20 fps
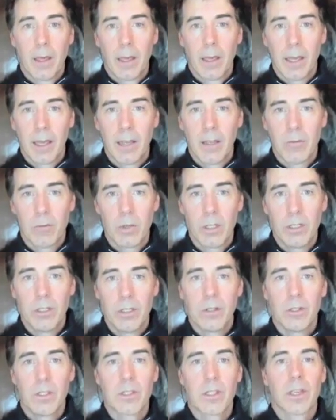And if we
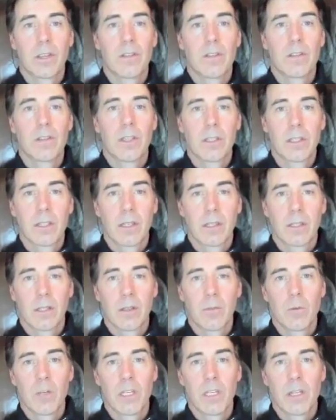do this consistently,
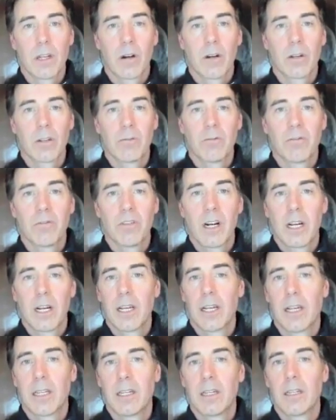we start to
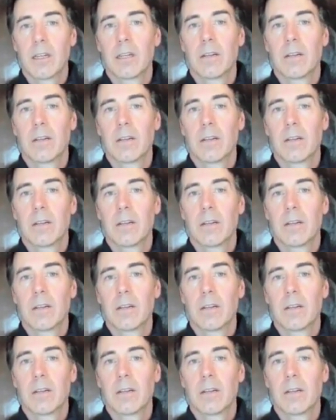find,